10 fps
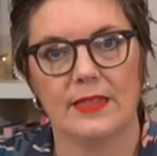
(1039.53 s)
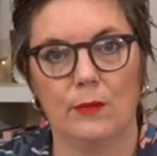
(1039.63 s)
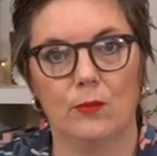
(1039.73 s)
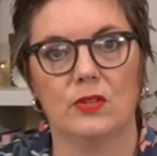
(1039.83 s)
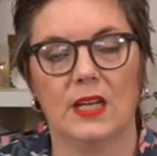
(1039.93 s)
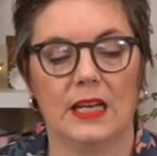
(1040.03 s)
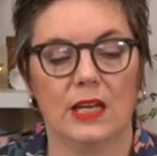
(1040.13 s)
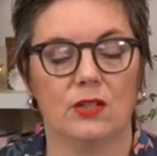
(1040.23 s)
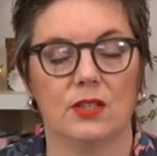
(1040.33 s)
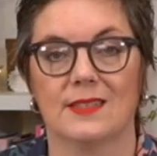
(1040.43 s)
That will
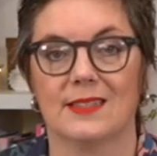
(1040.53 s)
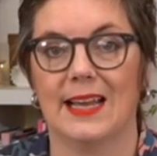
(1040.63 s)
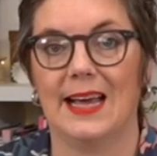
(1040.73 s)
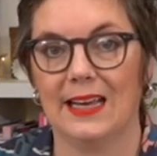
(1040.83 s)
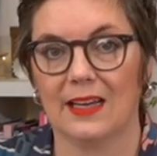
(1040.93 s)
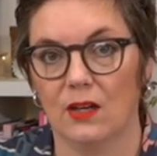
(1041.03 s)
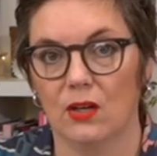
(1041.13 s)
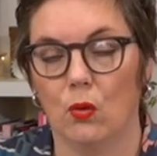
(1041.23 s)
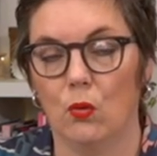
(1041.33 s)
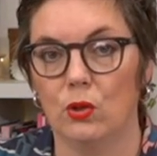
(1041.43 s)
take you to Slack.
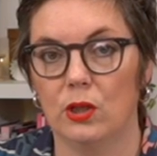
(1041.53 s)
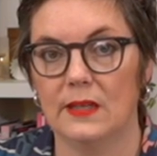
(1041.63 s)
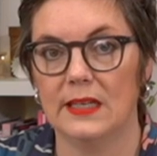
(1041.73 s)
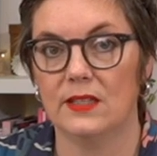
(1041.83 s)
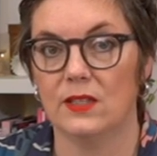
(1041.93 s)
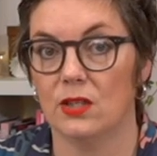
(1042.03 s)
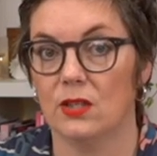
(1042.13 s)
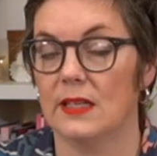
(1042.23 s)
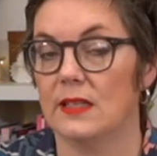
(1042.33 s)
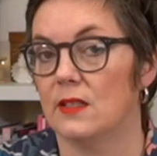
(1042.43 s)
All you need to
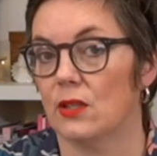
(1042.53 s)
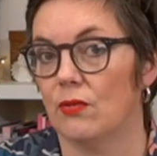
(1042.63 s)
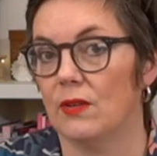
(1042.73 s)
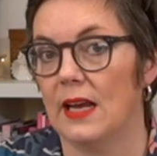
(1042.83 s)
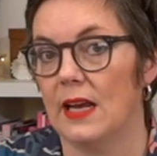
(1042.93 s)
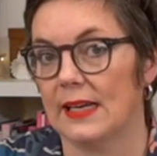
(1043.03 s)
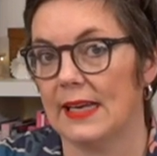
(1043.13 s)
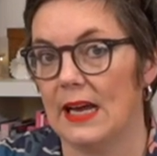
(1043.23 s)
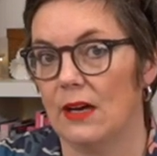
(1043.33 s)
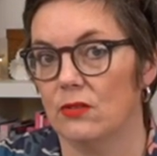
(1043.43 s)
do then is to create an
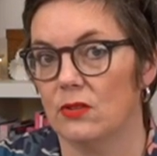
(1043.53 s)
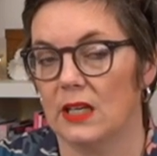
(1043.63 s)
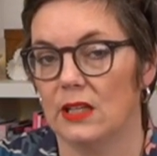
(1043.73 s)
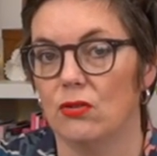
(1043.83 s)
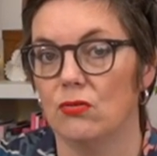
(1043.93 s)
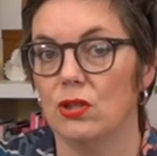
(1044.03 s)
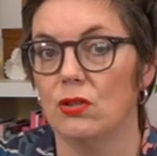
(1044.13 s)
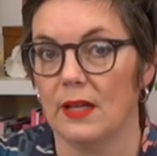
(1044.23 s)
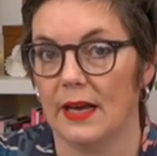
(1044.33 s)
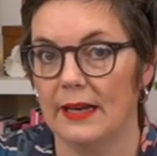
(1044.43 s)
account, and you
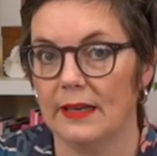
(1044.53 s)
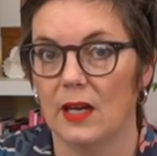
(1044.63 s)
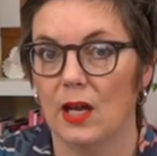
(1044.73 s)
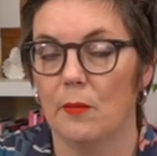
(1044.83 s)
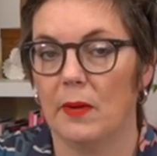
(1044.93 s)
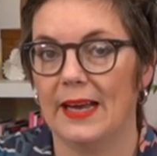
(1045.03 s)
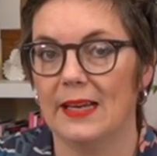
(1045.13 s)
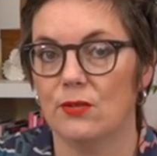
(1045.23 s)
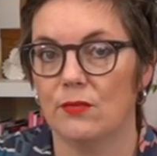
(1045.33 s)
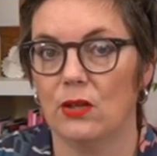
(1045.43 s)
do that by
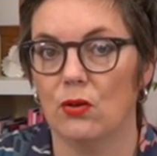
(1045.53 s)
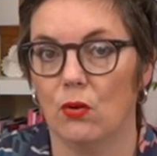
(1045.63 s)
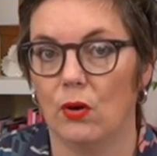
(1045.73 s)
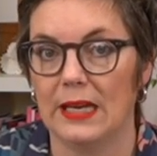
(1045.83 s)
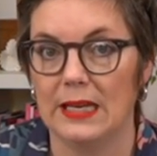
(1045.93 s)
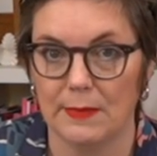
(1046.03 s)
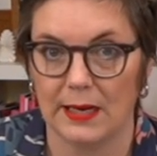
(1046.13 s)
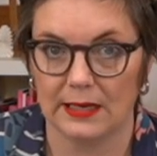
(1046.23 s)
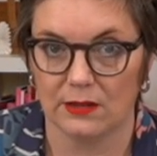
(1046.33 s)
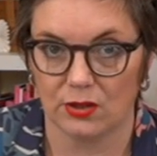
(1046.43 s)
entering your
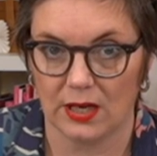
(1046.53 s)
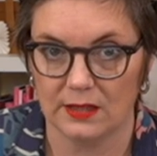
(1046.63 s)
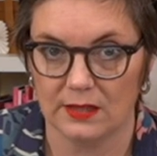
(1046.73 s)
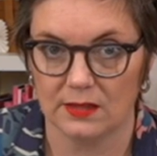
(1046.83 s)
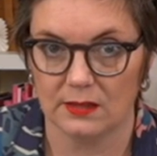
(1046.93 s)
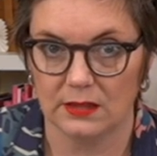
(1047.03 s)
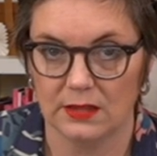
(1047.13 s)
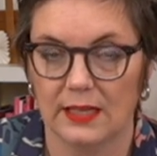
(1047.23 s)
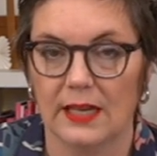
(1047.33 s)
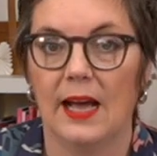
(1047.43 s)
email address
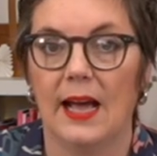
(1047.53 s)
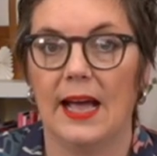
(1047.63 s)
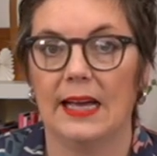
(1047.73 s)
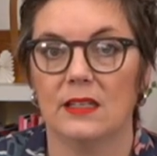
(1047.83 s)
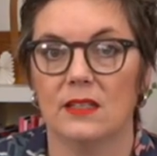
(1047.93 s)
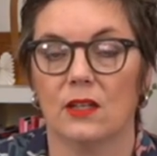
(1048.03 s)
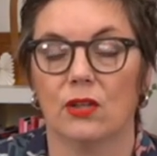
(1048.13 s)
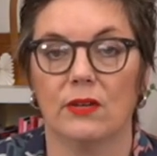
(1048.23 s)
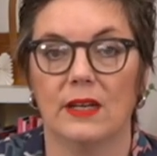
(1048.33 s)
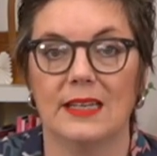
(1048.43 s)
and
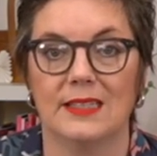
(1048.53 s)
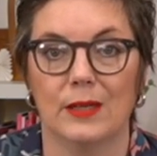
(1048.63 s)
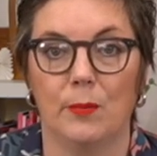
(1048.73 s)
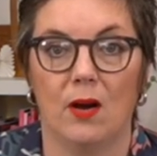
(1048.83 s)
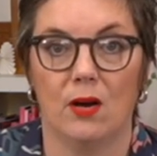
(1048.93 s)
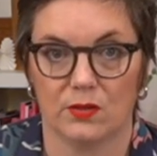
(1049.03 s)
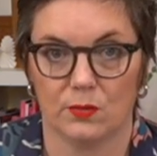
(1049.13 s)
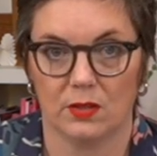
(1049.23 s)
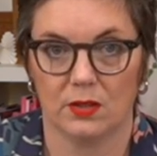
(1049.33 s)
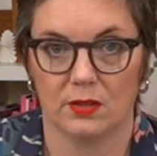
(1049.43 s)
creating a
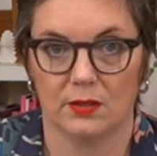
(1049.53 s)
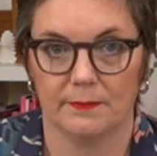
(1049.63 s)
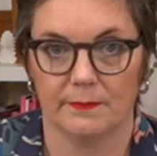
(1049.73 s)
password.